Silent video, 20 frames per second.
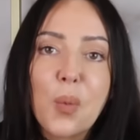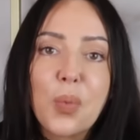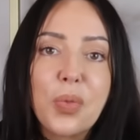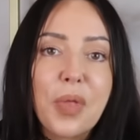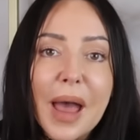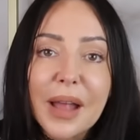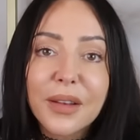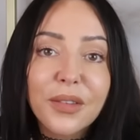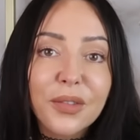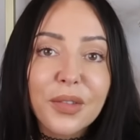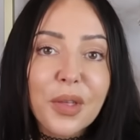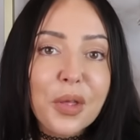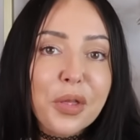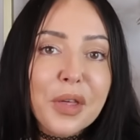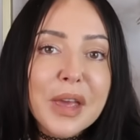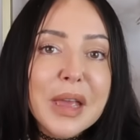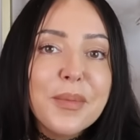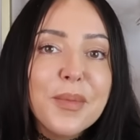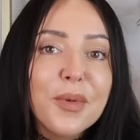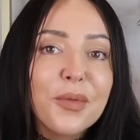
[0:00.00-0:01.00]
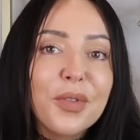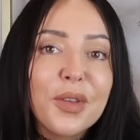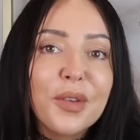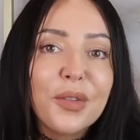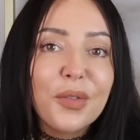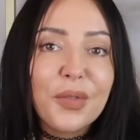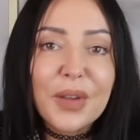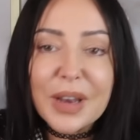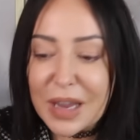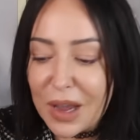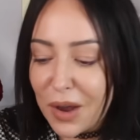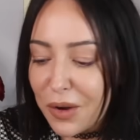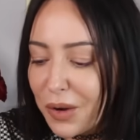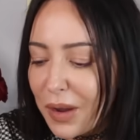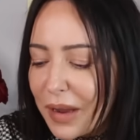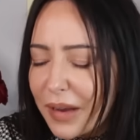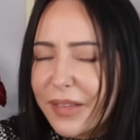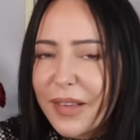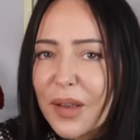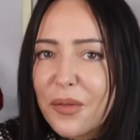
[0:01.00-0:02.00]
That's the theme of this video,
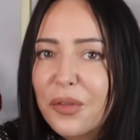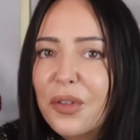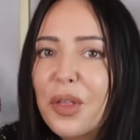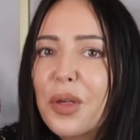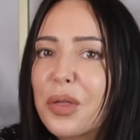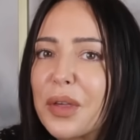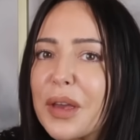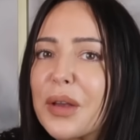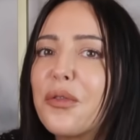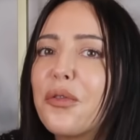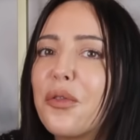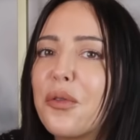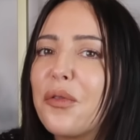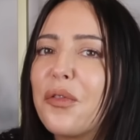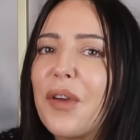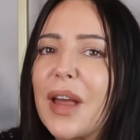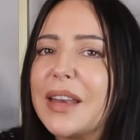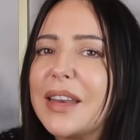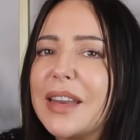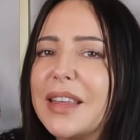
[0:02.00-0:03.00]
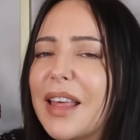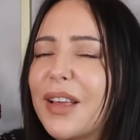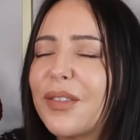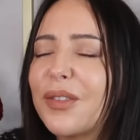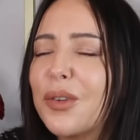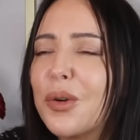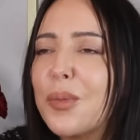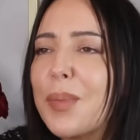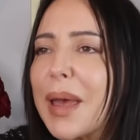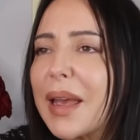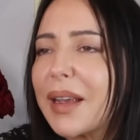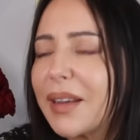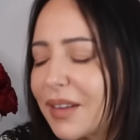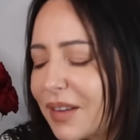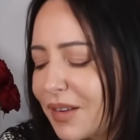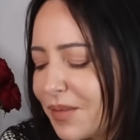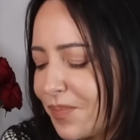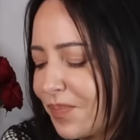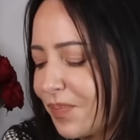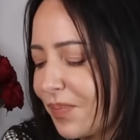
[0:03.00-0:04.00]
except for the thing from Fendi. That's not pink.
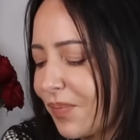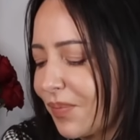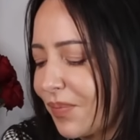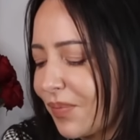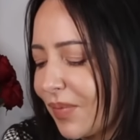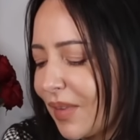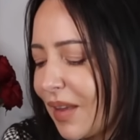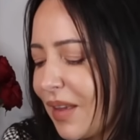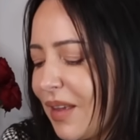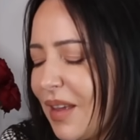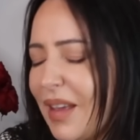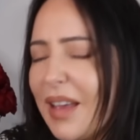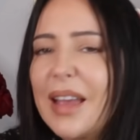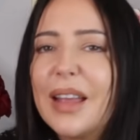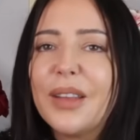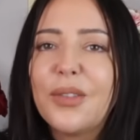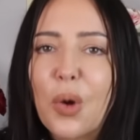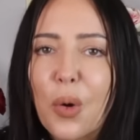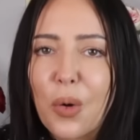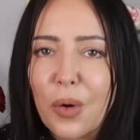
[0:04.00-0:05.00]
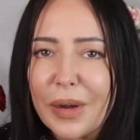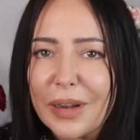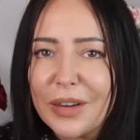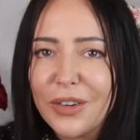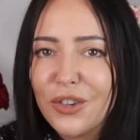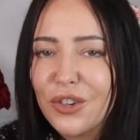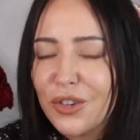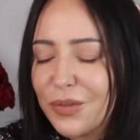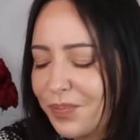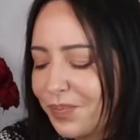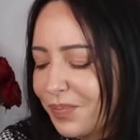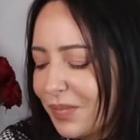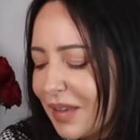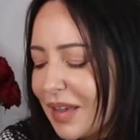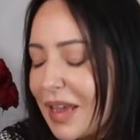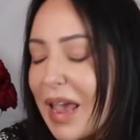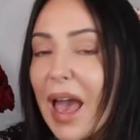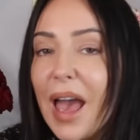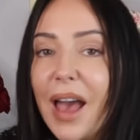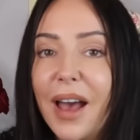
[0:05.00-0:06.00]
It's orange.
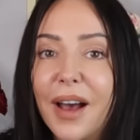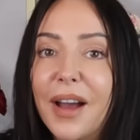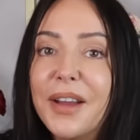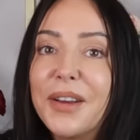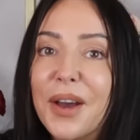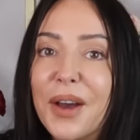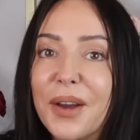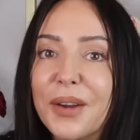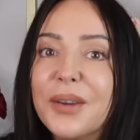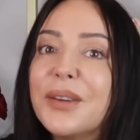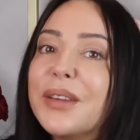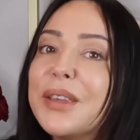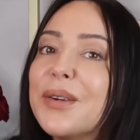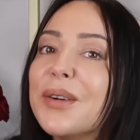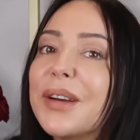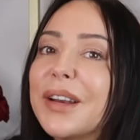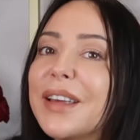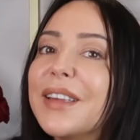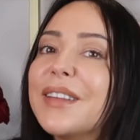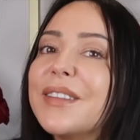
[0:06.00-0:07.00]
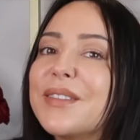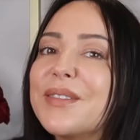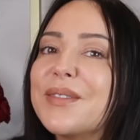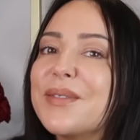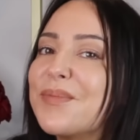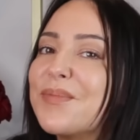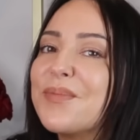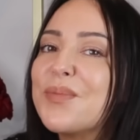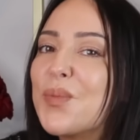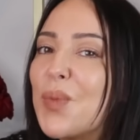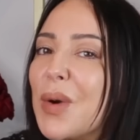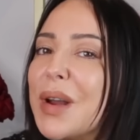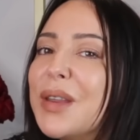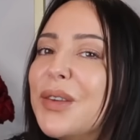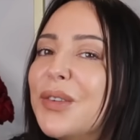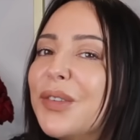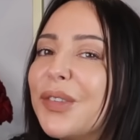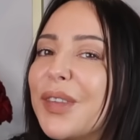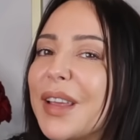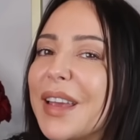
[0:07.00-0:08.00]
Yeah, I know. You're gonna, when
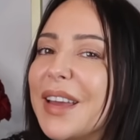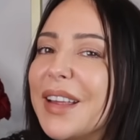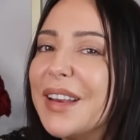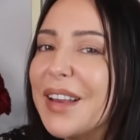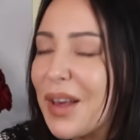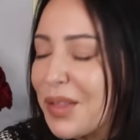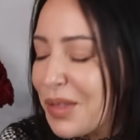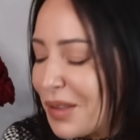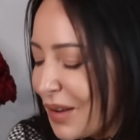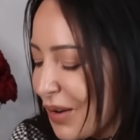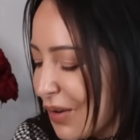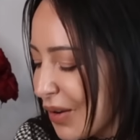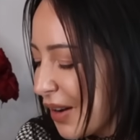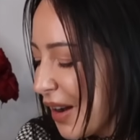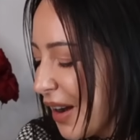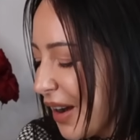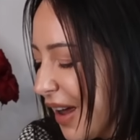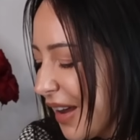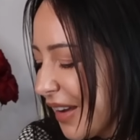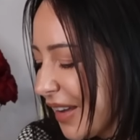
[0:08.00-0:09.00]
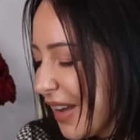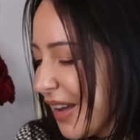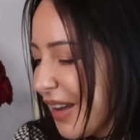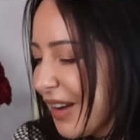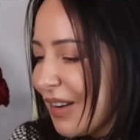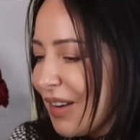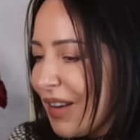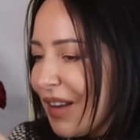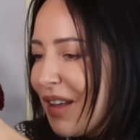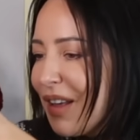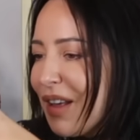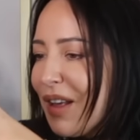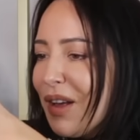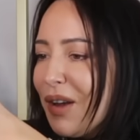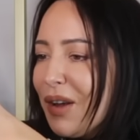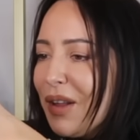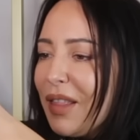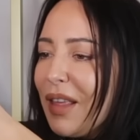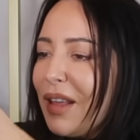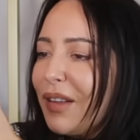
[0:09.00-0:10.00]
you see it, I think you're gonna like it.
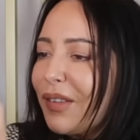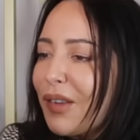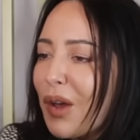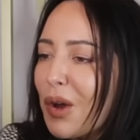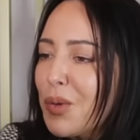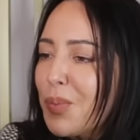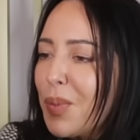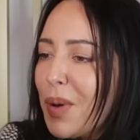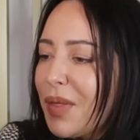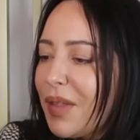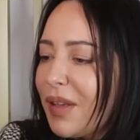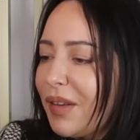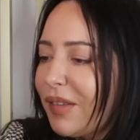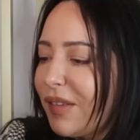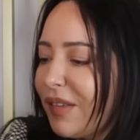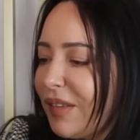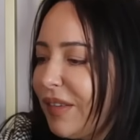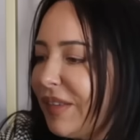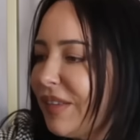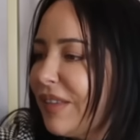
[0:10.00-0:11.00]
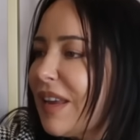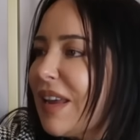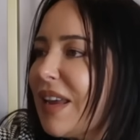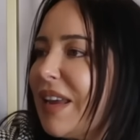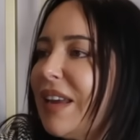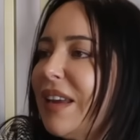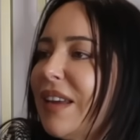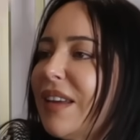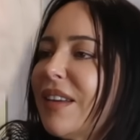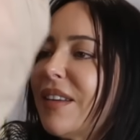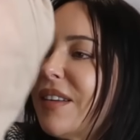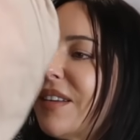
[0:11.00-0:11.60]
Let's open this and see.